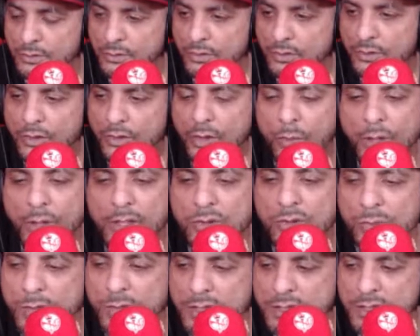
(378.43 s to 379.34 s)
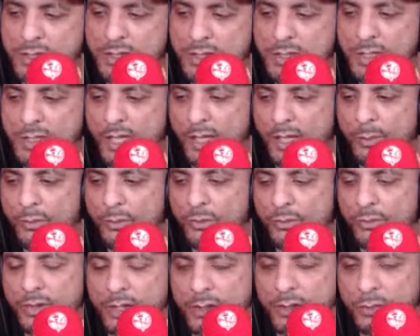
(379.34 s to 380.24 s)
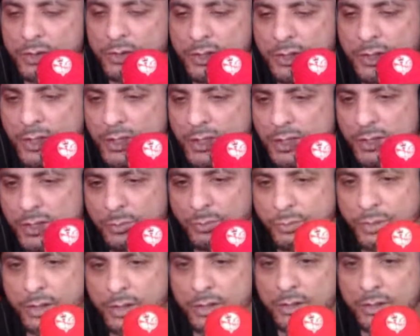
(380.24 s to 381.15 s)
So why you waste your time over here with this shit, B?